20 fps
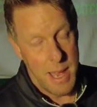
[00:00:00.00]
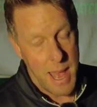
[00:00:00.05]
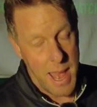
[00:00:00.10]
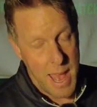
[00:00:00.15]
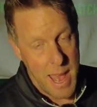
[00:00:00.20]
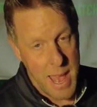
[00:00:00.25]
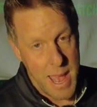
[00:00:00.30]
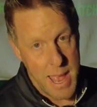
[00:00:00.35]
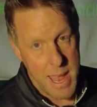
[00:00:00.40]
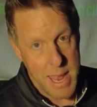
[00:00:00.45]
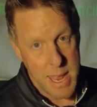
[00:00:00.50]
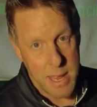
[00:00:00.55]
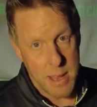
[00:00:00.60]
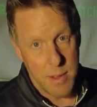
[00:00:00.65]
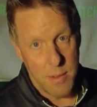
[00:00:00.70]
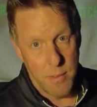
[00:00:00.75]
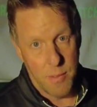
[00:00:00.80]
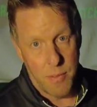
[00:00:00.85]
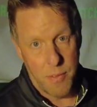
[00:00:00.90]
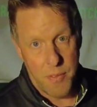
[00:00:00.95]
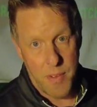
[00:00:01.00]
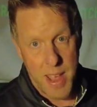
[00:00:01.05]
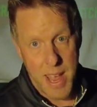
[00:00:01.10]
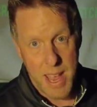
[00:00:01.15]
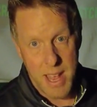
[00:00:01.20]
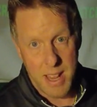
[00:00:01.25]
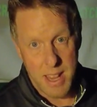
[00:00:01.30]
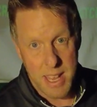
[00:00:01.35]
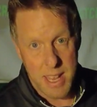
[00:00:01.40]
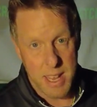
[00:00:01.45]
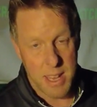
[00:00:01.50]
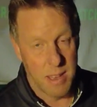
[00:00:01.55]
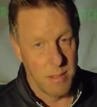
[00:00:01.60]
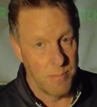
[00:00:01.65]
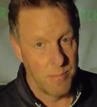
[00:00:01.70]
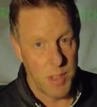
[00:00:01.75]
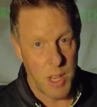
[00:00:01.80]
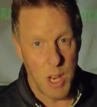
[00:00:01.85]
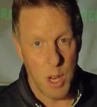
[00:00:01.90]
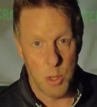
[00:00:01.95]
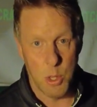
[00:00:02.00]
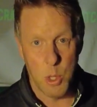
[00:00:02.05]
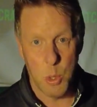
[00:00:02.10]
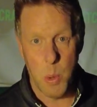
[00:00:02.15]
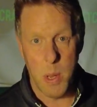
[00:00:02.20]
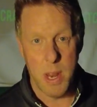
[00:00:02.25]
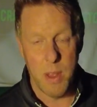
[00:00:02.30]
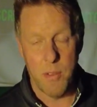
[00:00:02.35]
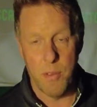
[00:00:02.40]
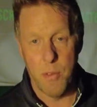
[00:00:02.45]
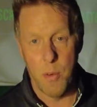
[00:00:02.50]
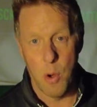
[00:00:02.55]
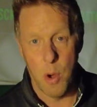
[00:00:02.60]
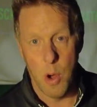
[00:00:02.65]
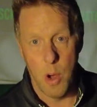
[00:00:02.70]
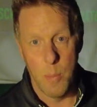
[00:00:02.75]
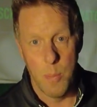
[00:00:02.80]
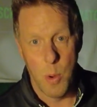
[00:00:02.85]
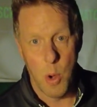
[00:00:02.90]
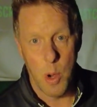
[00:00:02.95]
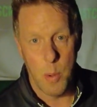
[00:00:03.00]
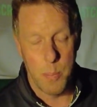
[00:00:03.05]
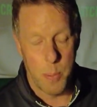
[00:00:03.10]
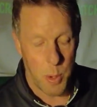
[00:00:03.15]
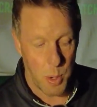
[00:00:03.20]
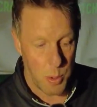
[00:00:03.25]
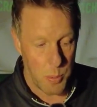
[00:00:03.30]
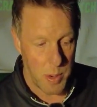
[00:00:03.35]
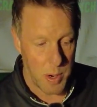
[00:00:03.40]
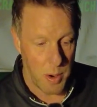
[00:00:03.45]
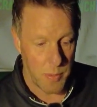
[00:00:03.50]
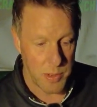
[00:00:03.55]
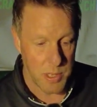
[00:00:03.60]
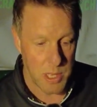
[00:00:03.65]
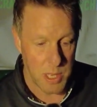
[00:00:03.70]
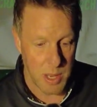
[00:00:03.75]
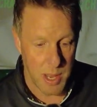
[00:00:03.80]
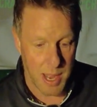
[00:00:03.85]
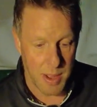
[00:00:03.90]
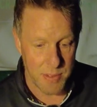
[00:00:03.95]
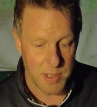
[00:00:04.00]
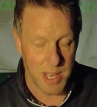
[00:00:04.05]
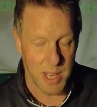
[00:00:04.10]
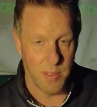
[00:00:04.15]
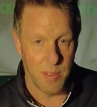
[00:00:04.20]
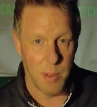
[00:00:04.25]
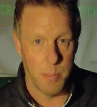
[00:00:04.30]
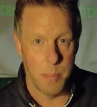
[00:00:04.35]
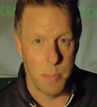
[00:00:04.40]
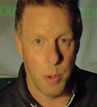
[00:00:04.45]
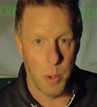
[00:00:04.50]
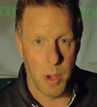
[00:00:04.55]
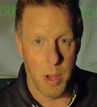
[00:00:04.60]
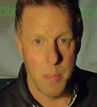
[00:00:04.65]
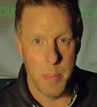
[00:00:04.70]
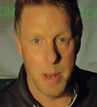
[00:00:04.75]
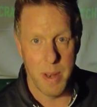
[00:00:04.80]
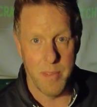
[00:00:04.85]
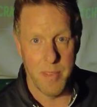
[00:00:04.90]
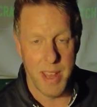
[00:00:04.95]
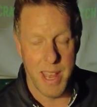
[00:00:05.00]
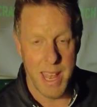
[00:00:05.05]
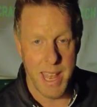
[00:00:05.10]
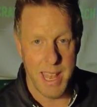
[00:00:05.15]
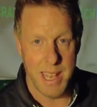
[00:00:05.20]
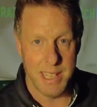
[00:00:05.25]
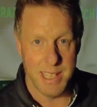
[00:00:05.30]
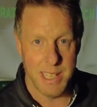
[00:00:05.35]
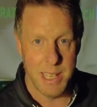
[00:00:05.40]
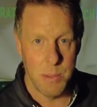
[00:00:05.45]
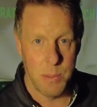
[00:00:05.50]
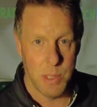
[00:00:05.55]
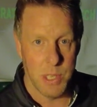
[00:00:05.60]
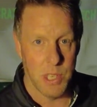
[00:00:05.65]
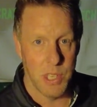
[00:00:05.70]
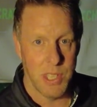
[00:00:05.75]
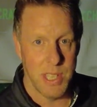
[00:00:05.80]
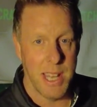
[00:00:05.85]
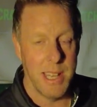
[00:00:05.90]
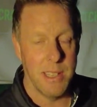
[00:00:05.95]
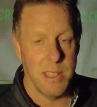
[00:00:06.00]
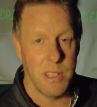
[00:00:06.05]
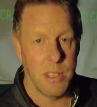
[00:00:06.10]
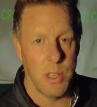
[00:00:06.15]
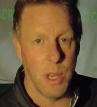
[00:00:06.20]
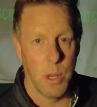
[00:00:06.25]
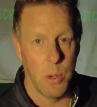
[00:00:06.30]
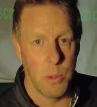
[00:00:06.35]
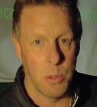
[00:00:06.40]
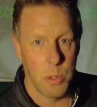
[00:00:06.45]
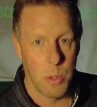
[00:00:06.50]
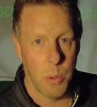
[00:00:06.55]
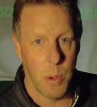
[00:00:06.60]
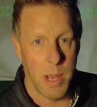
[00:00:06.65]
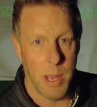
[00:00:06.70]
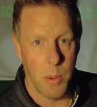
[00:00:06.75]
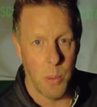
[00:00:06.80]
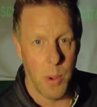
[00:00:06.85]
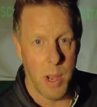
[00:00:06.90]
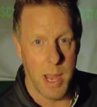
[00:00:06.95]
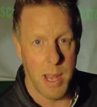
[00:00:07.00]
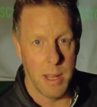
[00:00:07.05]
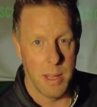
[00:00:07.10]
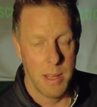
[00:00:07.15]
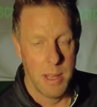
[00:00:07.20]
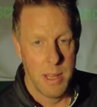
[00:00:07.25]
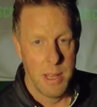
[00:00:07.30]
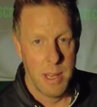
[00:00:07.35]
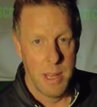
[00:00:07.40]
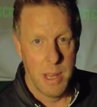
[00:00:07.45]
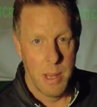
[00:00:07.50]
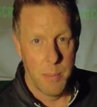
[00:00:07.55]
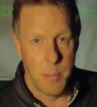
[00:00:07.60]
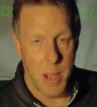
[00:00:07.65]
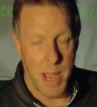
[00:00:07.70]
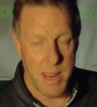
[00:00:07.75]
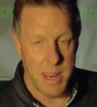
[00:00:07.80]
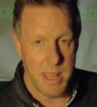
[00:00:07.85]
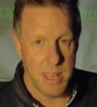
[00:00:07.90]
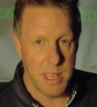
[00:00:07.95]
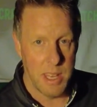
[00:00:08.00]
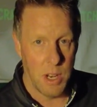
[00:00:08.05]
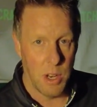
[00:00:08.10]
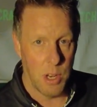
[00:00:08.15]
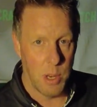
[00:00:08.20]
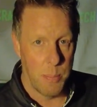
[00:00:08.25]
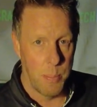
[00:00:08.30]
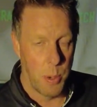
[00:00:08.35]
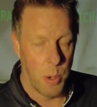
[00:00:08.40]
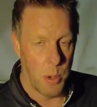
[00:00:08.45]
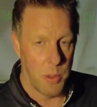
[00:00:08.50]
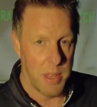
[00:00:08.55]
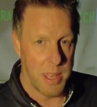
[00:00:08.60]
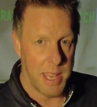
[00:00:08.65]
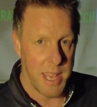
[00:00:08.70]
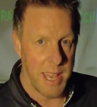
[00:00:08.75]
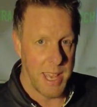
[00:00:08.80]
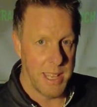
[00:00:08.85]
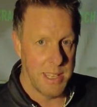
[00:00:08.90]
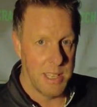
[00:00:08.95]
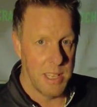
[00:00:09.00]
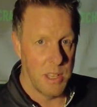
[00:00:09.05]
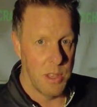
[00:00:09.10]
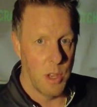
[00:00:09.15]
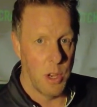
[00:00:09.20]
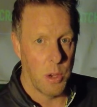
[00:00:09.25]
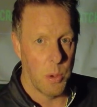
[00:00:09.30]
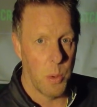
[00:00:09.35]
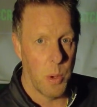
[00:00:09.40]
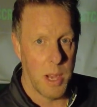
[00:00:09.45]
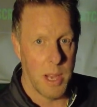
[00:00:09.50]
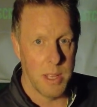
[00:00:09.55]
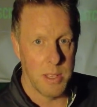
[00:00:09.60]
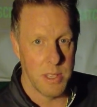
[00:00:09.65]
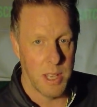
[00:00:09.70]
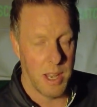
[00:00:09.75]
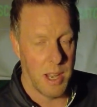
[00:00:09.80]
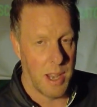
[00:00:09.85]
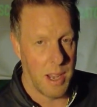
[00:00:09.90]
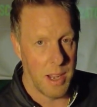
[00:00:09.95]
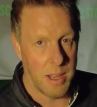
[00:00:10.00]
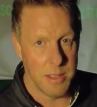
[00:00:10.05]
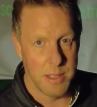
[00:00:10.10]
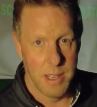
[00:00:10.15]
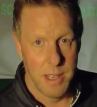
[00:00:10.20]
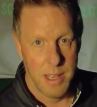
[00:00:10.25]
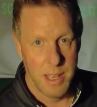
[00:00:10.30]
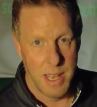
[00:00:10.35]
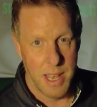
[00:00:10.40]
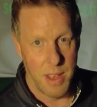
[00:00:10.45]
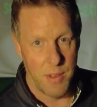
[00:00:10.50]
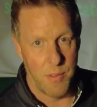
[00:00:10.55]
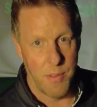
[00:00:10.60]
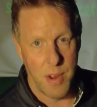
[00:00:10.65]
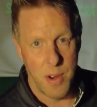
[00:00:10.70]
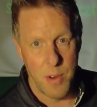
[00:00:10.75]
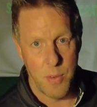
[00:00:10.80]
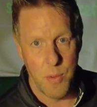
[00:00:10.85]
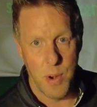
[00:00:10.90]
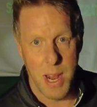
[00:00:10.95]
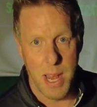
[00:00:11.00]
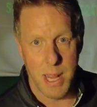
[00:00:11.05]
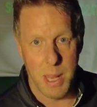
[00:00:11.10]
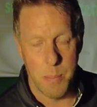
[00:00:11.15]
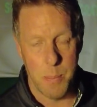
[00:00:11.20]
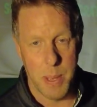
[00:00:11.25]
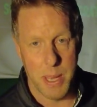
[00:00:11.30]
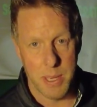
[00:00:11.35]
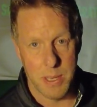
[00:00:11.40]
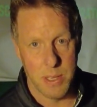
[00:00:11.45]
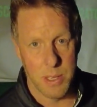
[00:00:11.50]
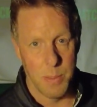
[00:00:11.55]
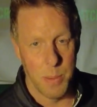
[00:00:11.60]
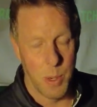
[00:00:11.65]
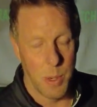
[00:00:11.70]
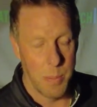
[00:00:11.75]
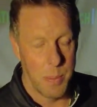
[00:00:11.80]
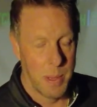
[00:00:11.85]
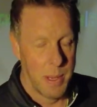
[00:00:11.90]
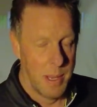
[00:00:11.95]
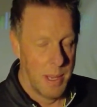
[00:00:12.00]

a fairly, you know, 20-foot or more putt, where obviously you have to give the putt a bit of a hit, it seems to sense those quite well. But anything on a putt that you're hitting not quite as hard, it very rarely picks them up.